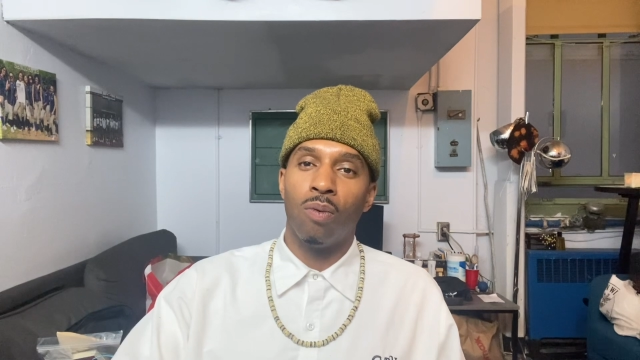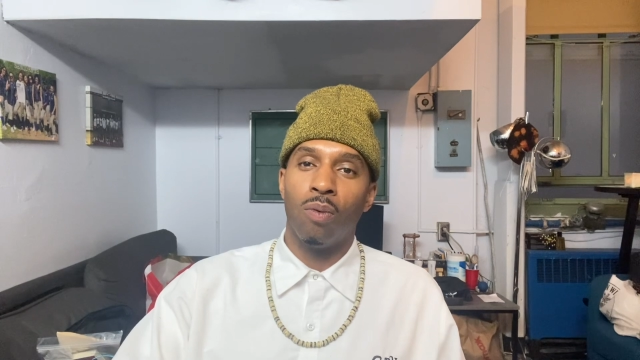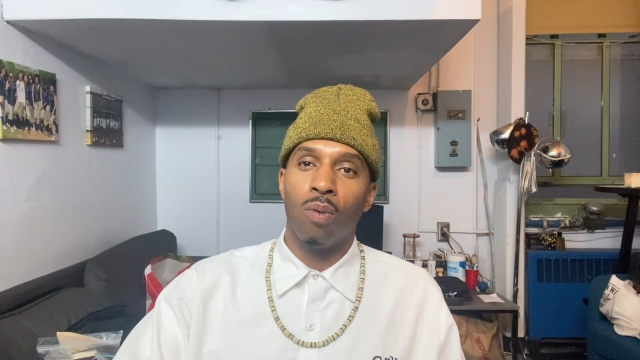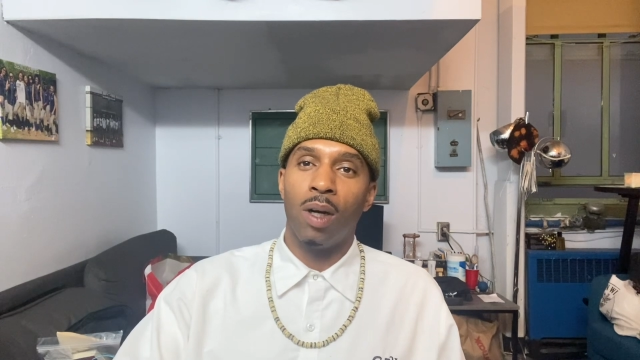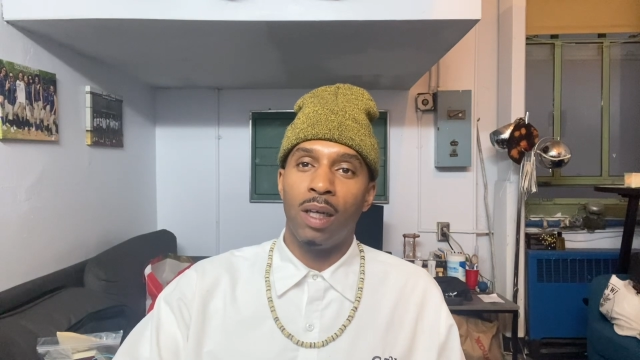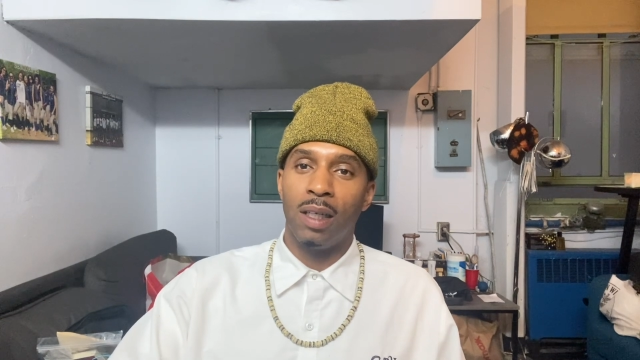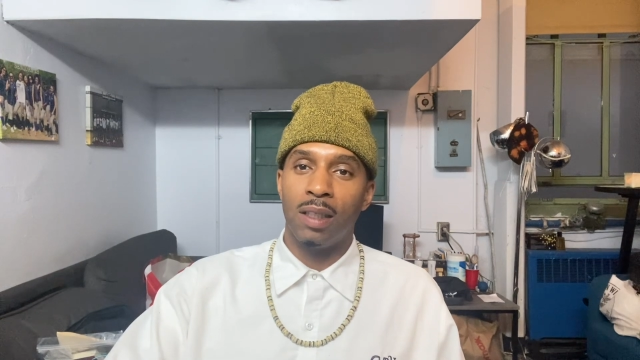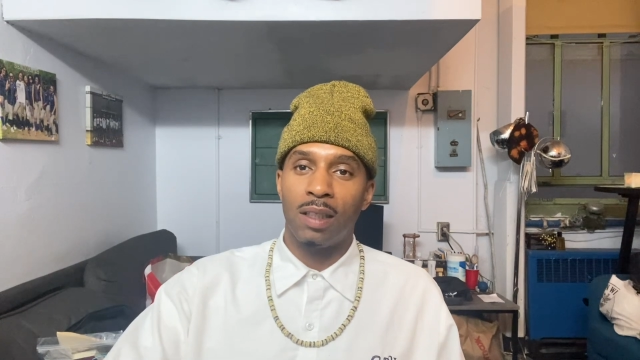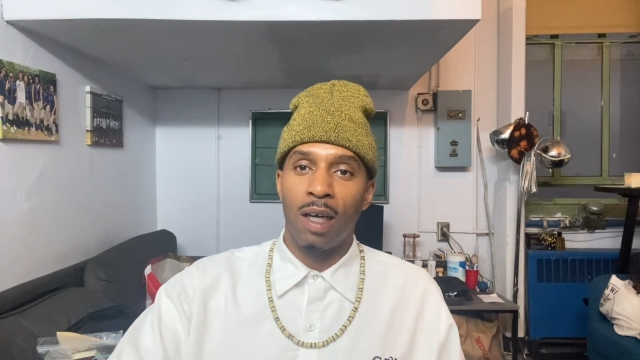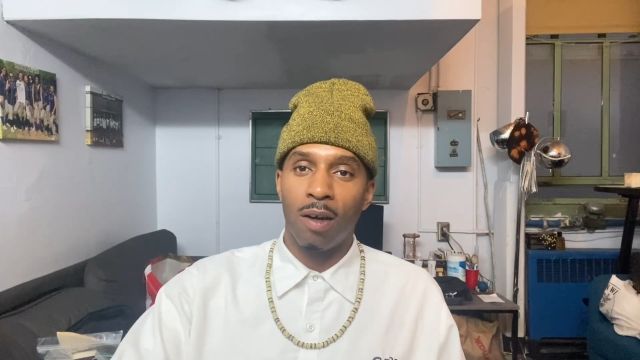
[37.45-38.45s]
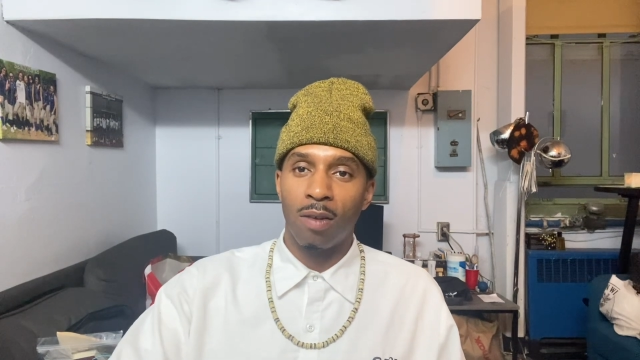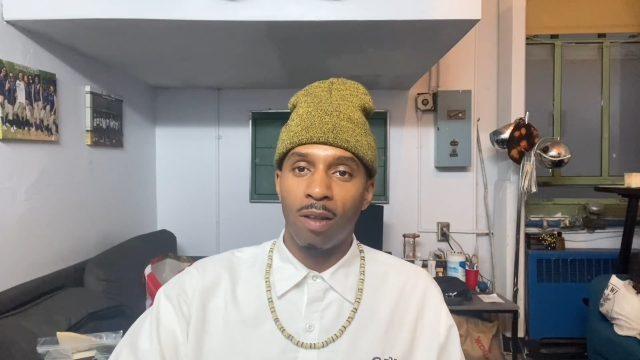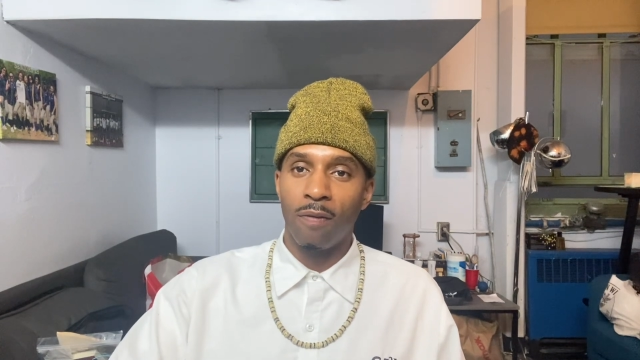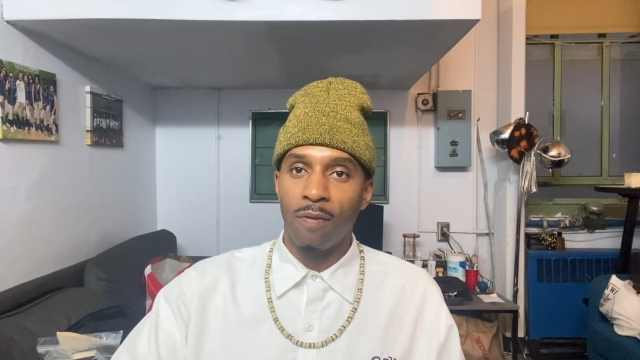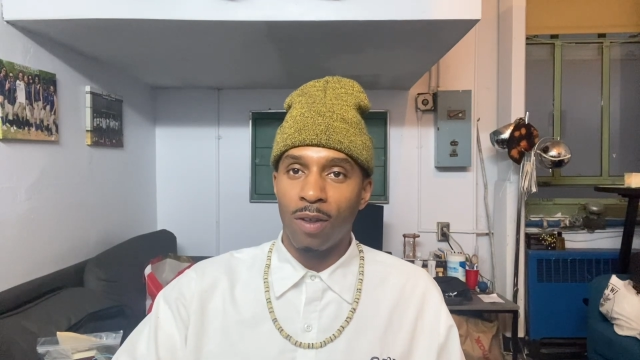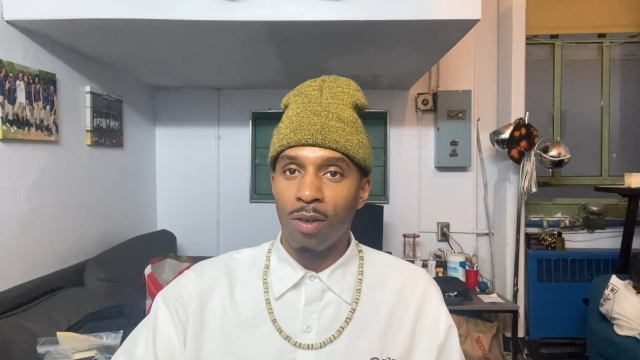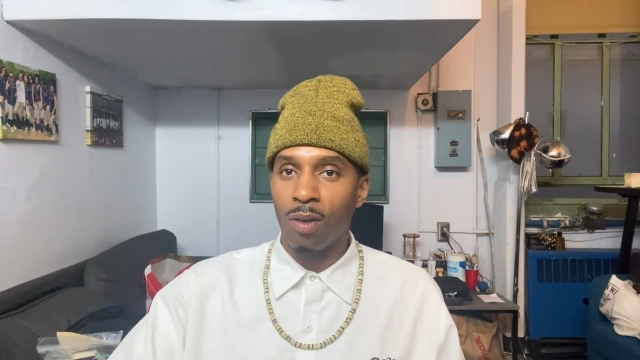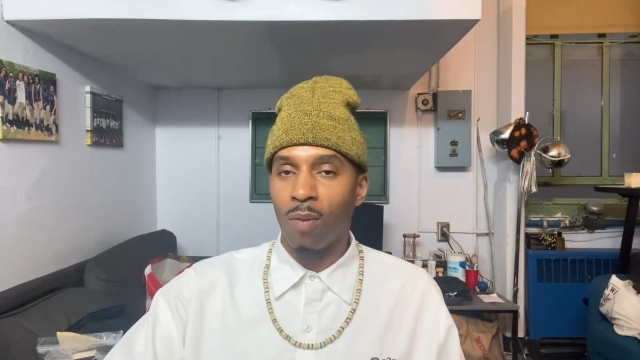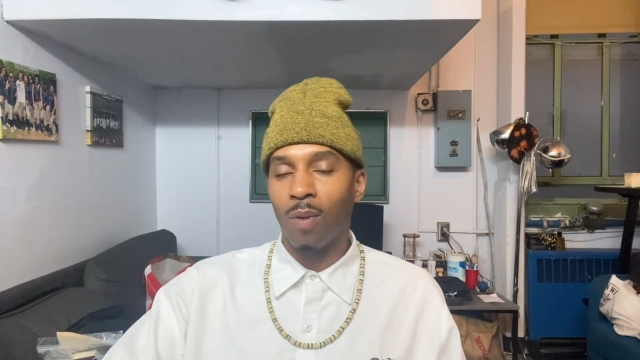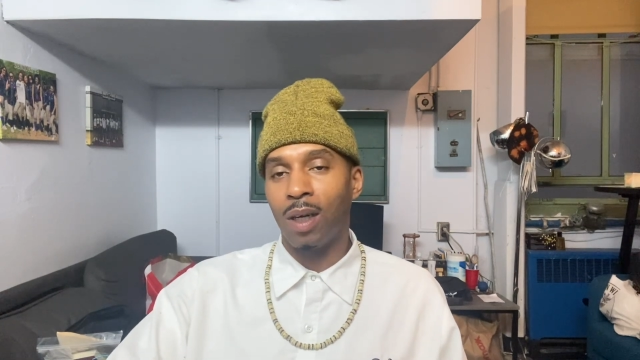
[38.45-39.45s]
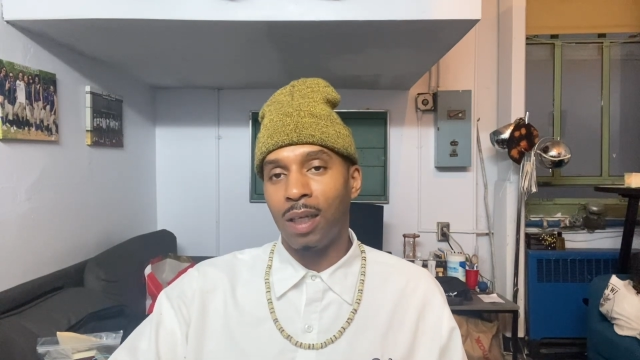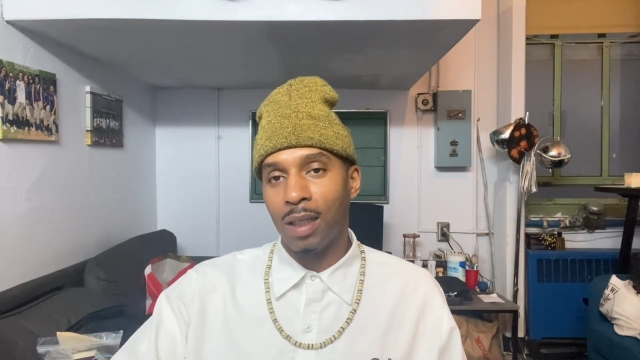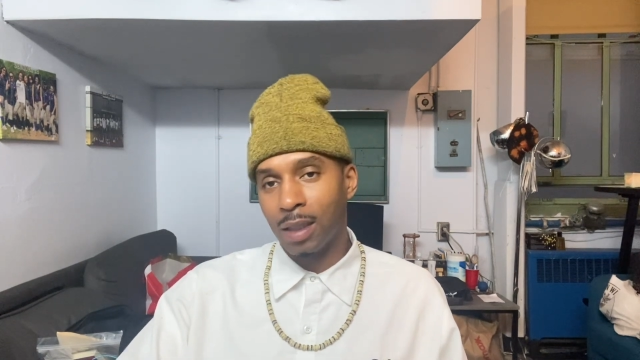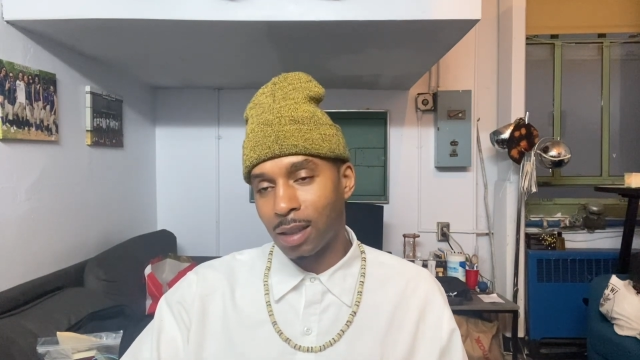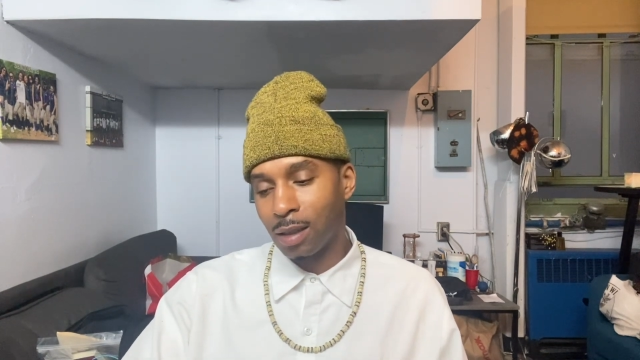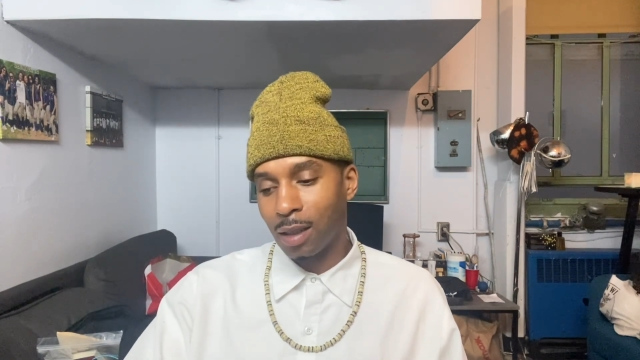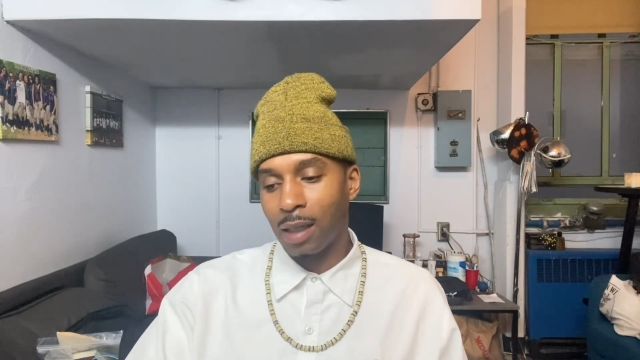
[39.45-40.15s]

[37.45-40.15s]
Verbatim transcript: what is healthy for you and what isn't.